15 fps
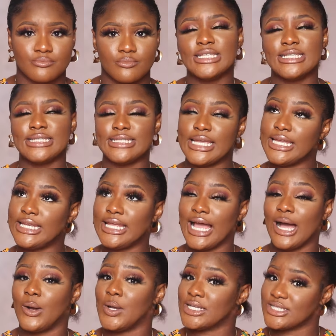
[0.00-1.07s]
saying
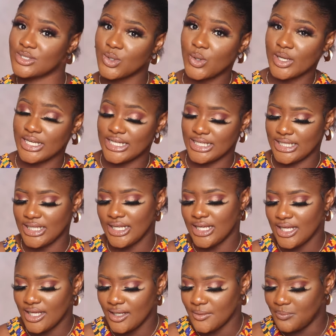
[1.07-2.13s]
it how I saw it.
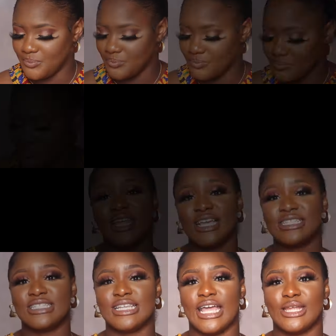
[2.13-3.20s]
The
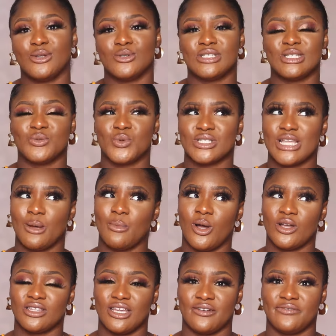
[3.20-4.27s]
next thing I noticed was
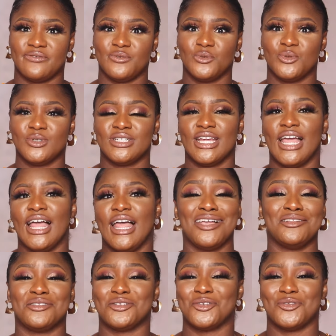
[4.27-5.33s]
about their food.
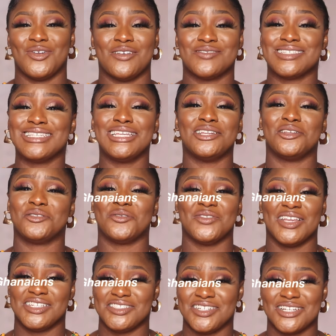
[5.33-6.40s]
I've seen a lot
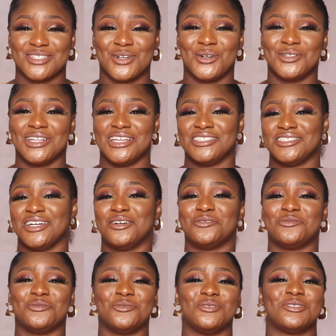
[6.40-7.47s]
of Nigerians call
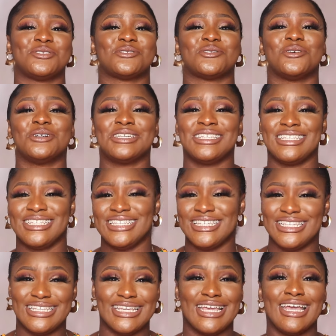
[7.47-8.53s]
Nigerian food
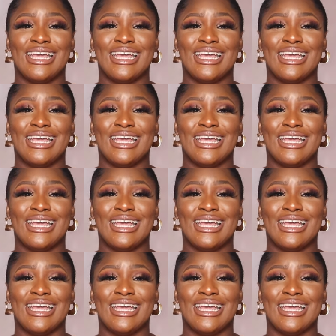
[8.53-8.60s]
soggy,